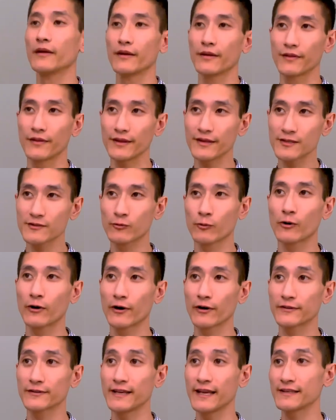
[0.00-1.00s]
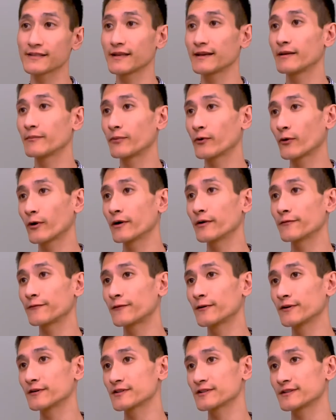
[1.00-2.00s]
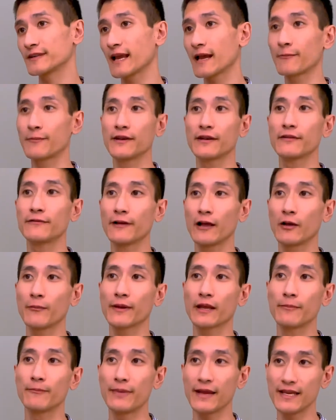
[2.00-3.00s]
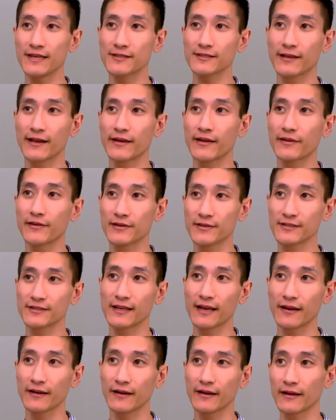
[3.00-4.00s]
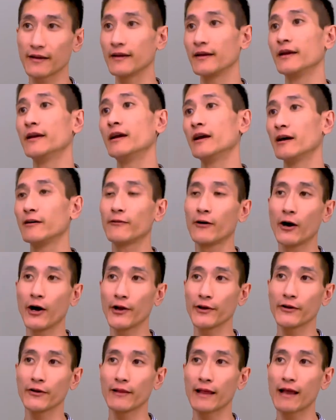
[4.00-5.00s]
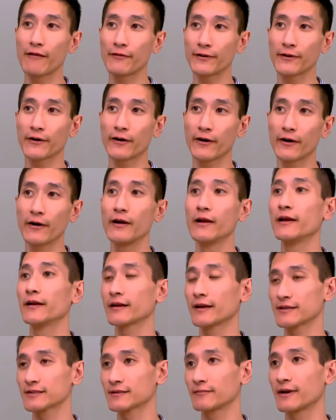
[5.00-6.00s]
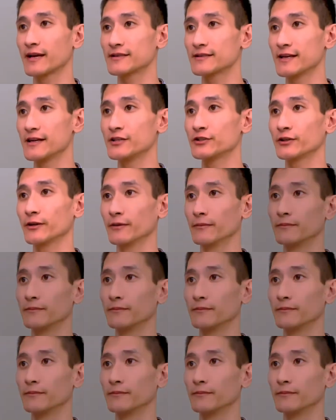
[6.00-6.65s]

This work takes an important first step in developing a baseline understanding of audio avatar customization.